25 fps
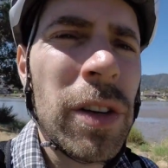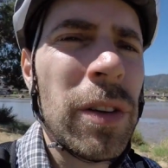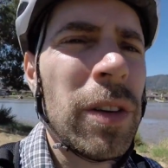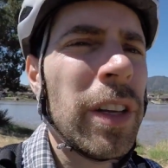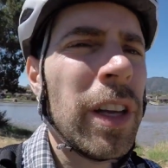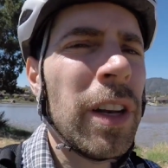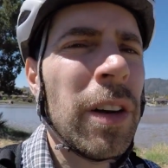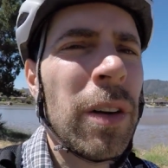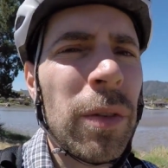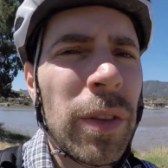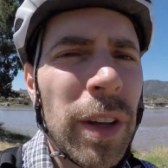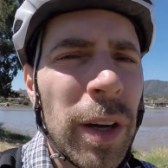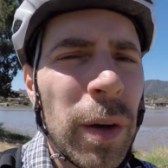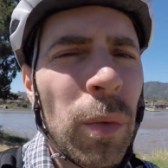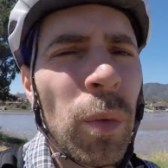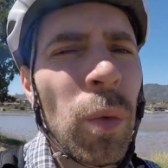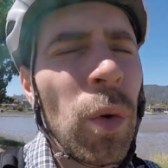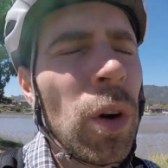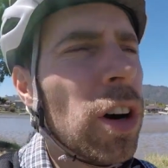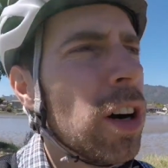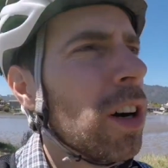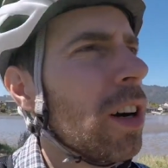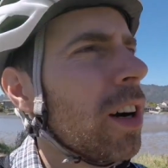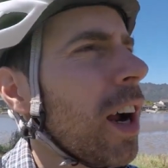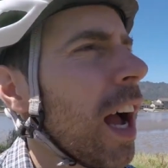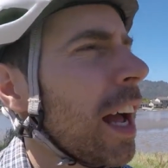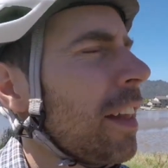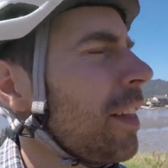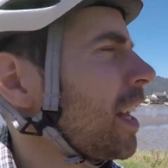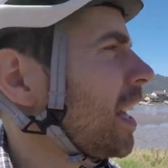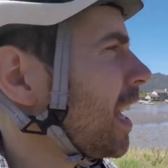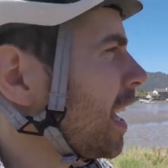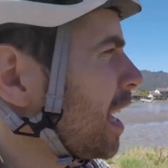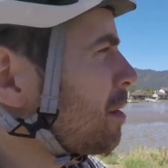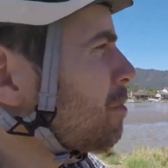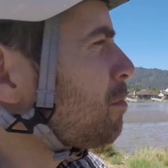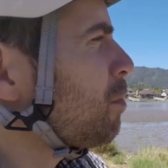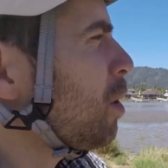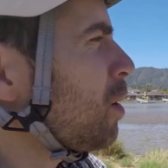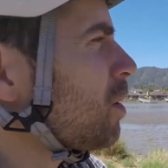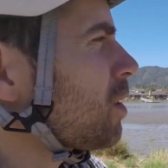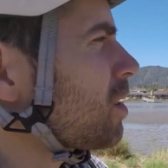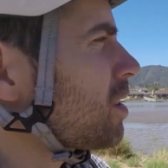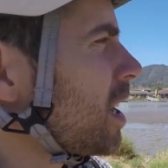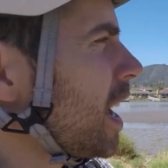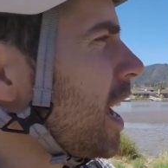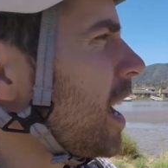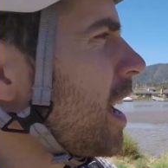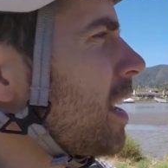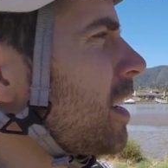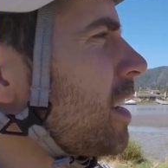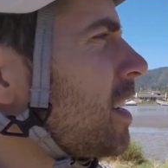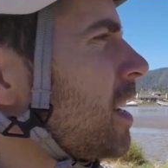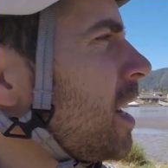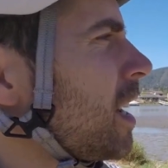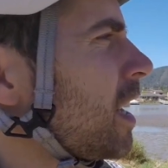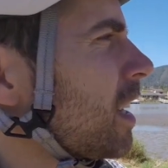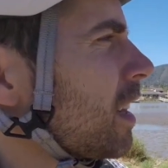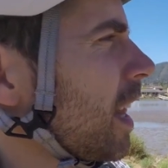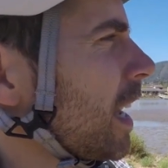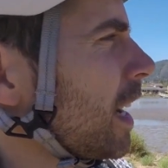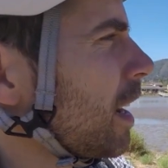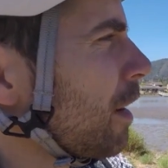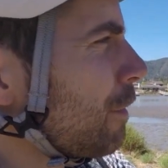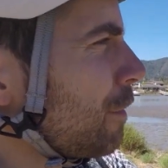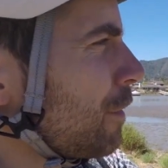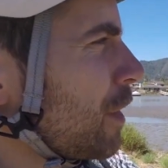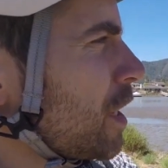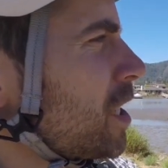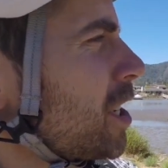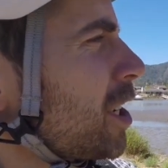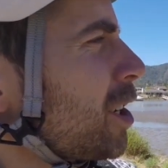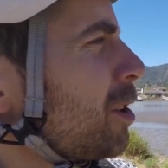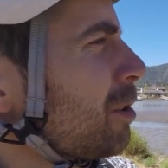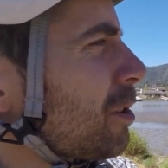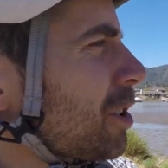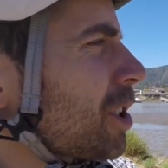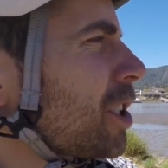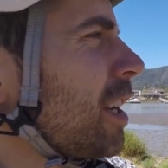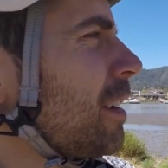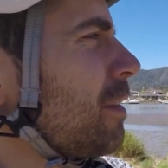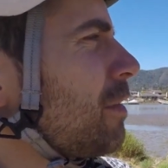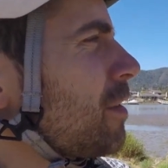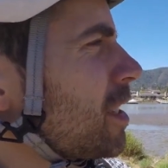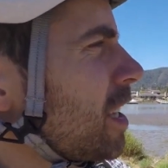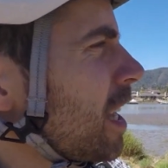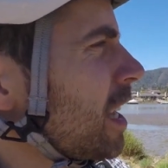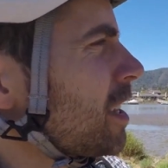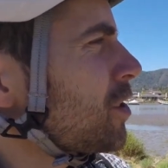So you know there were I think Impulse had like a physical shift yeah.